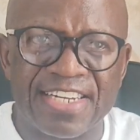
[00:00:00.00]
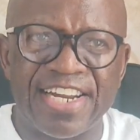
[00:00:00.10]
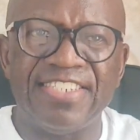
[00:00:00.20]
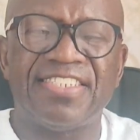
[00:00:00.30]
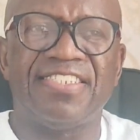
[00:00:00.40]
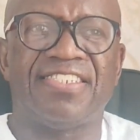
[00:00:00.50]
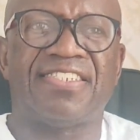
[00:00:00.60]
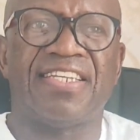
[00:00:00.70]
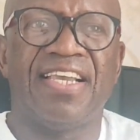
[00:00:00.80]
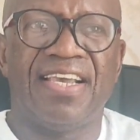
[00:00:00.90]

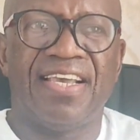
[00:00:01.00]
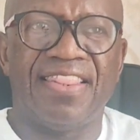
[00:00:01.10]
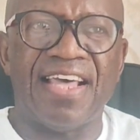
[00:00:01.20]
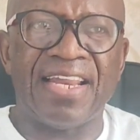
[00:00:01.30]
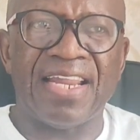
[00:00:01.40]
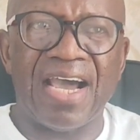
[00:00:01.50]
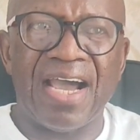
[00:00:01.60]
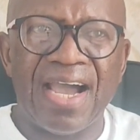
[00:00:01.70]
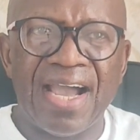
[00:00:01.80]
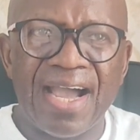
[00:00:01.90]
racist than
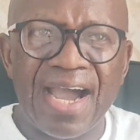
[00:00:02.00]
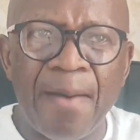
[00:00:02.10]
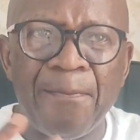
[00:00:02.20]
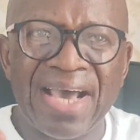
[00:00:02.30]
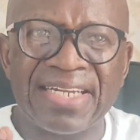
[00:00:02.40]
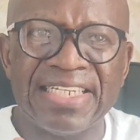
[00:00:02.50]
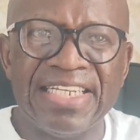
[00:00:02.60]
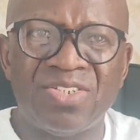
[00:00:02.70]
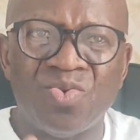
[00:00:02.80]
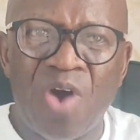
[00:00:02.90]

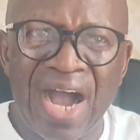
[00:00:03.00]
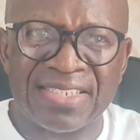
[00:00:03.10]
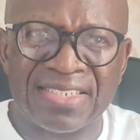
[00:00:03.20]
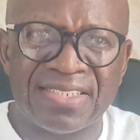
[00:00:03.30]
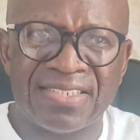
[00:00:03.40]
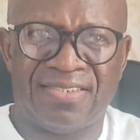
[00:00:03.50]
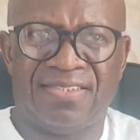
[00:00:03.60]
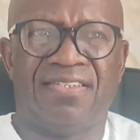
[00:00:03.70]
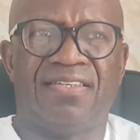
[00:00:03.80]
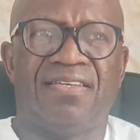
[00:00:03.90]
apartheid was.
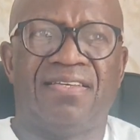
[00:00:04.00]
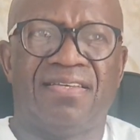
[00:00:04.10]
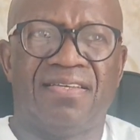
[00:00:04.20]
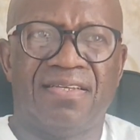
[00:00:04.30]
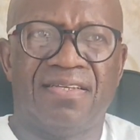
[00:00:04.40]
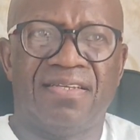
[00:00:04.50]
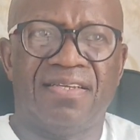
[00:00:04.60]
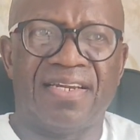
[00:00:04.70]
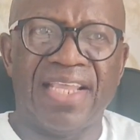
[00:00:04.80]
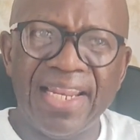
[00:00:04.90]

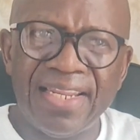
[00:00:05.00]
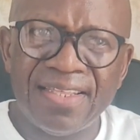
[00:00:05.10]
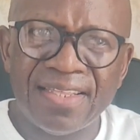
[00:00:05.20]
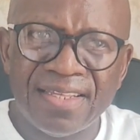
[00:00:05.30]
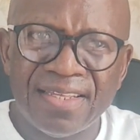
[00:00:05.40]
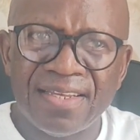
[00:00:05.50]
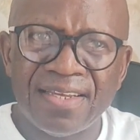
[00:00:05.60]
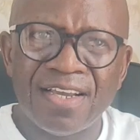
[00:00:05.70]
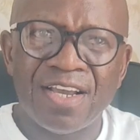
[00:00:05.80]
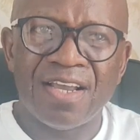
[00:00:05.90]
Really?
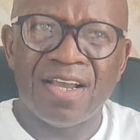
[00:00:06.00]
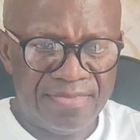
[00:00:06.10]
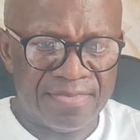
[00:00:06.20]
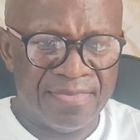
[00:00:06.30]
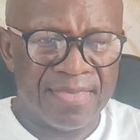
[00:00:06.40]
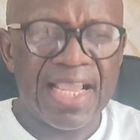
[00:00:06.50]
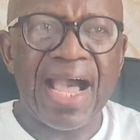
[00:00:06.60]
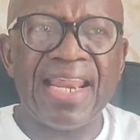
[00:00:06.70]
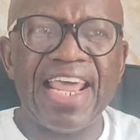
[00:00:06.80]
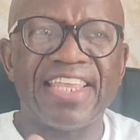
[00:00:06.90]

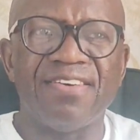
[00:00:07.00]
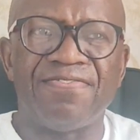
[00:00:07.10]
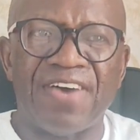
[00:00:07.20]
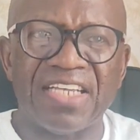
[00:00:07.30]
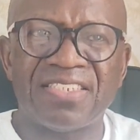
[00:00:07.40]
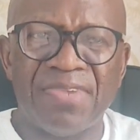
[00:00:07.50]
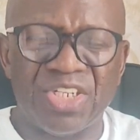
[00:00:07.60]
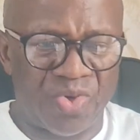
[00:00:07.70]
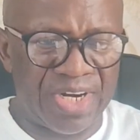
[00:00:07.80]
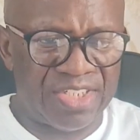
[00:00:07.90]
Unlike the vast
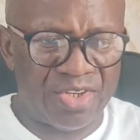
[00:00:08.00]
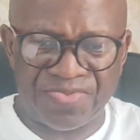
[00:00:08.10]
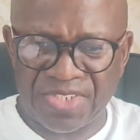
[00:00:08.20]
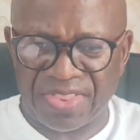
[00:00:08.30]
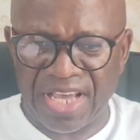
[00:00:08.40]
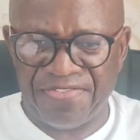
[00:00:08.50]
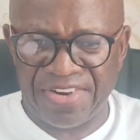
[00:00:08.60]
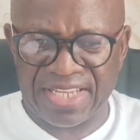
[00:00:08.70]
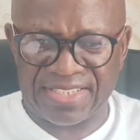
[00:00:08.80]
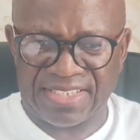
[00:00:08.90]
majority of South
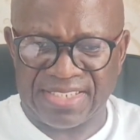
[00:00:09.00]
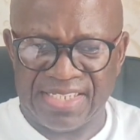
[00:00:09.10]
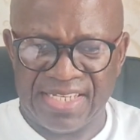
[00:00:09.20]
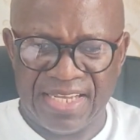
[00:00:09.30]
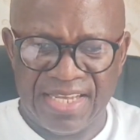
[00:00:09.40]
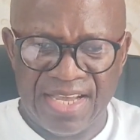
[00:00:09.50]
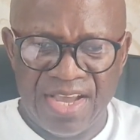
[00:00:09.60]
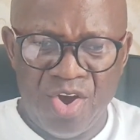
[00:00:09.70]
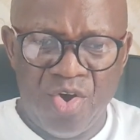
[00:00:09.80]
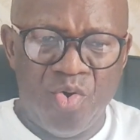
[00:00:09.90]
Africans
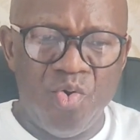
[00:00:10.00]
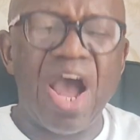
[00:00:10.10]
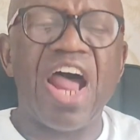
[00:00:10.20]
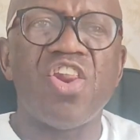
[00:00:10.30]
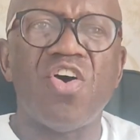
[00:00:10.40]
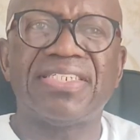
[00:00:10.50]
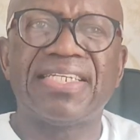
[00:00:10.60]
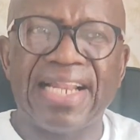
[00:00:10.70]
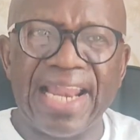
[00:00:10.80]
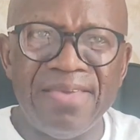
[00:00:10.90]
who are not
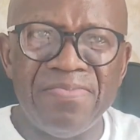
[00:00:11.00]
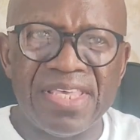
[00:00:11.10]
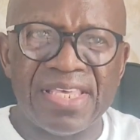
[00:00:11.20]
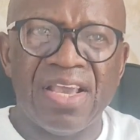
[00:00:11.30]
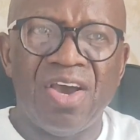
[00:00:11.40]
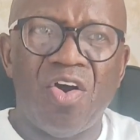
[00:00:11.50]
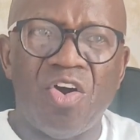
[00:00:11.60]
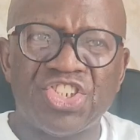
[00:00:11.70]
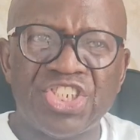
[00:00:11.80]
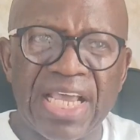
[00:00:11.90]
claiming
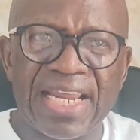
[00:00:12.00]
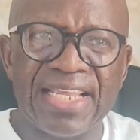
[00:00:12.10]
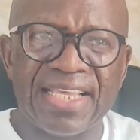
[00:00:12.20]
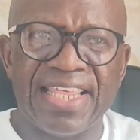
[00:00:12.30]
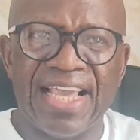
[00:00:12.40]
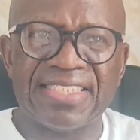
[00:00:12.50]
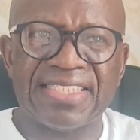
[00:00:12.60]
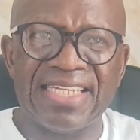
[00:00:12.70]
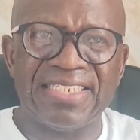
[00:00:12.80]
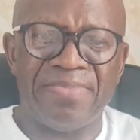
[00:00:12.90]
or sharing their
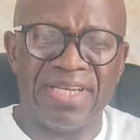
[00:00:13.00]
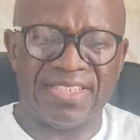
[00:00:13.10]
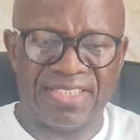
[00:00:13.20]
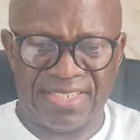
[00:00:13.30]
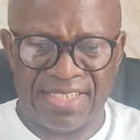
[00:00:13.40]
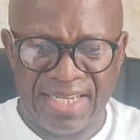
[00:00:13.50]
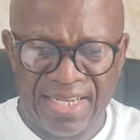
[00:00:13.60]
sentiments,